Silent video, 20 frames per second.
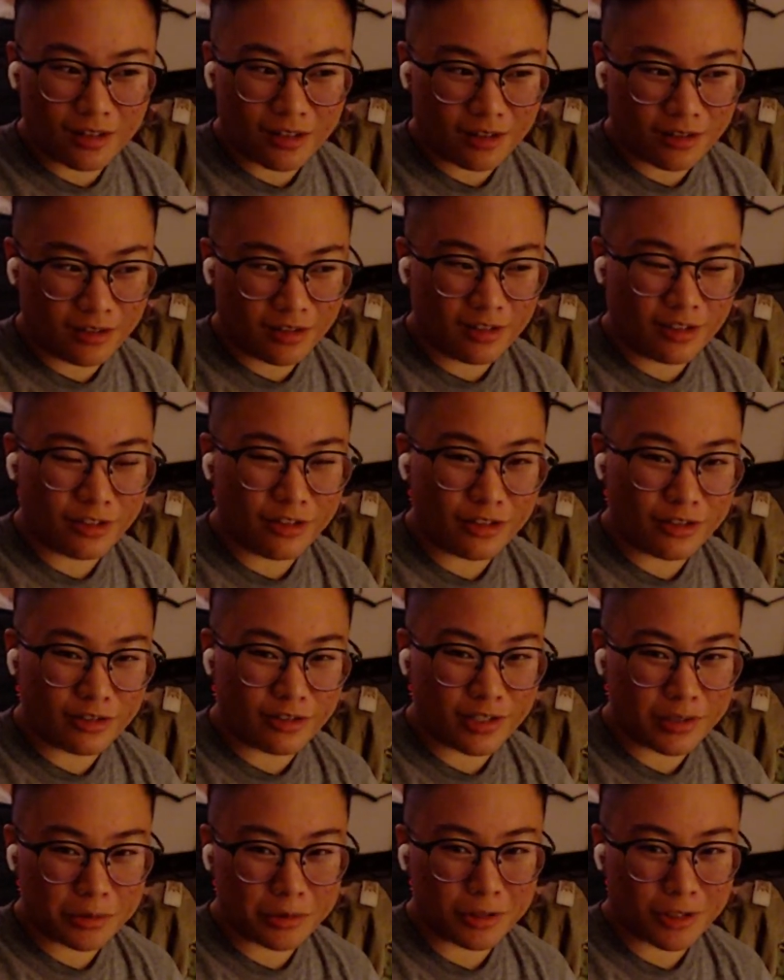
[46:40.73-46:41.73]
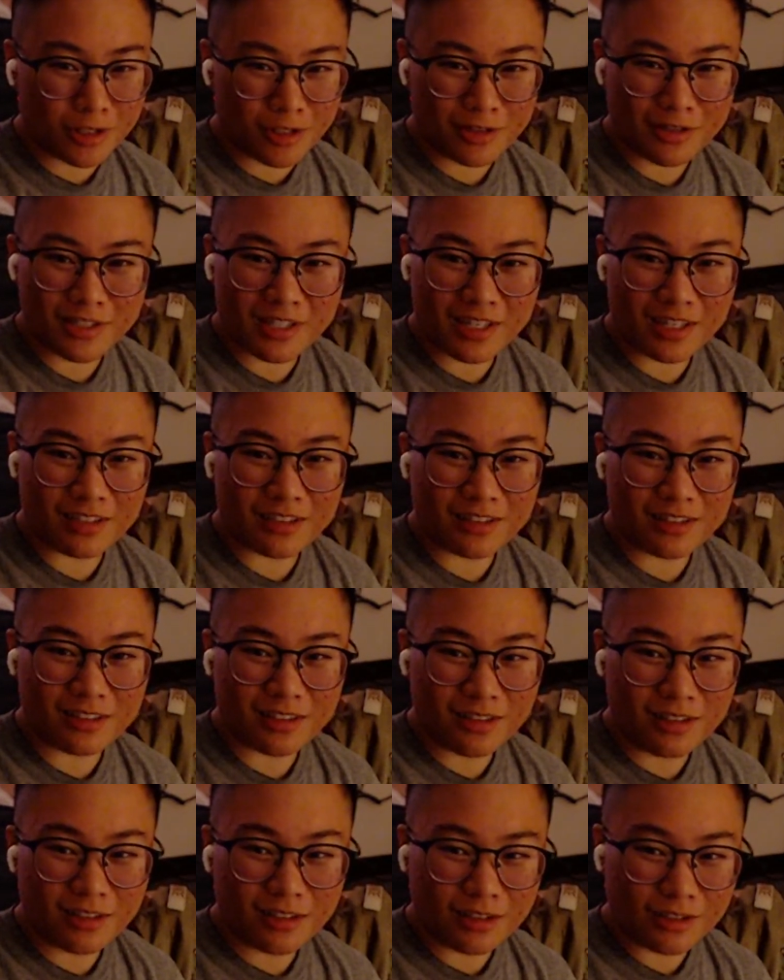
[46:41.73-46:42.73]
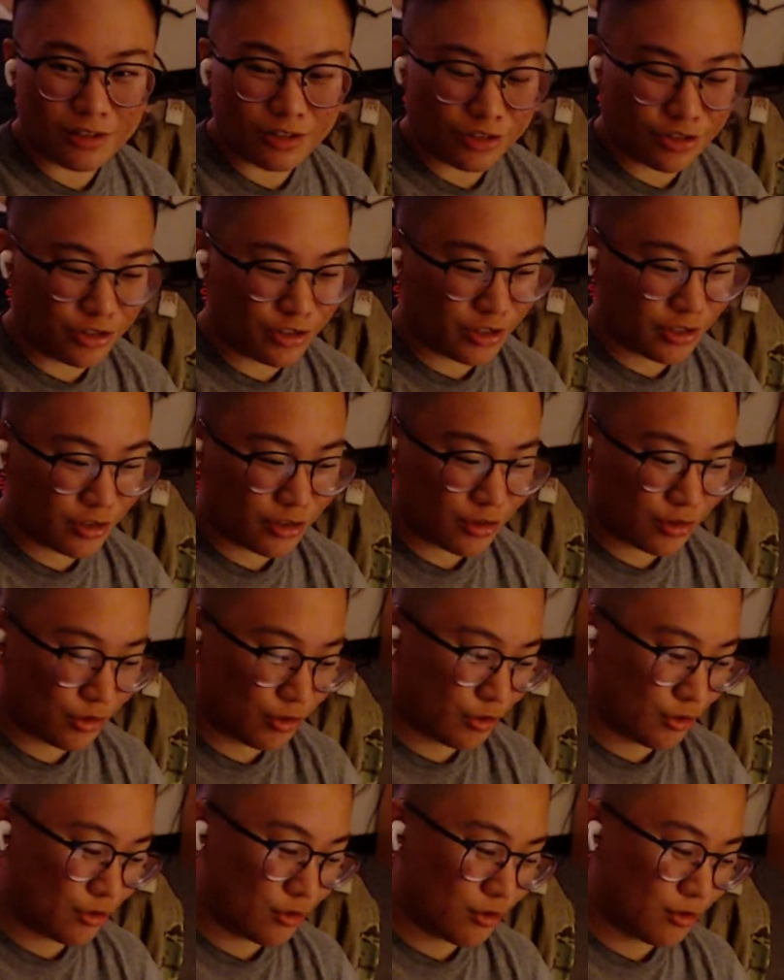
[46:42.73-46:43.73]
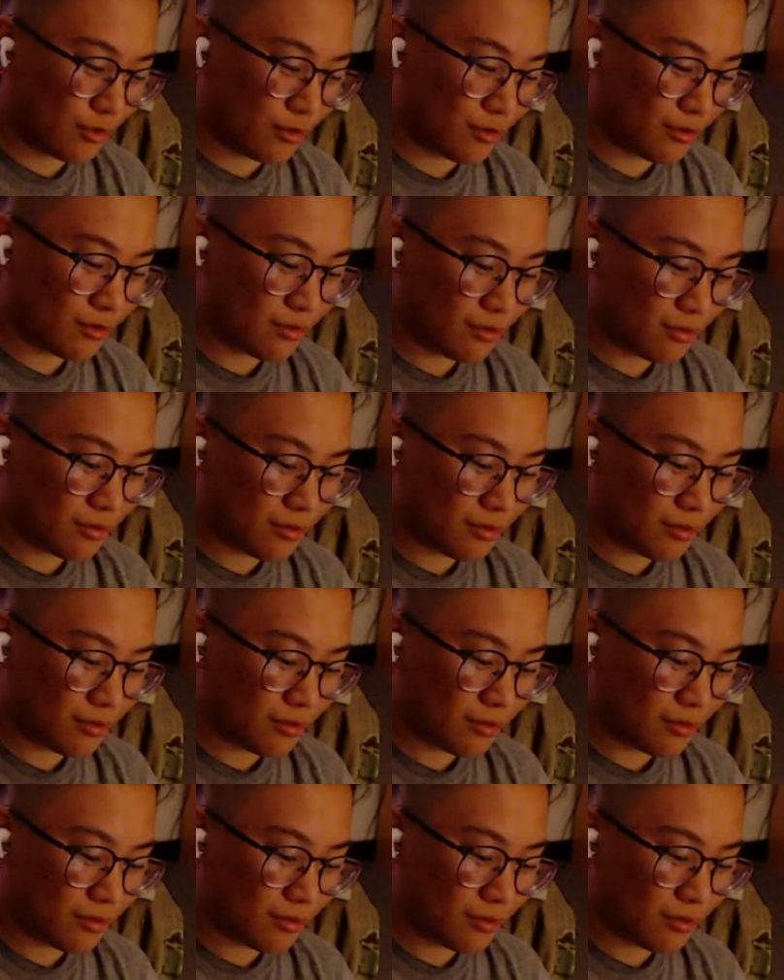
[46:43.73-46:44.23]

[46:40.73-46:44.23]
under the same contact, just so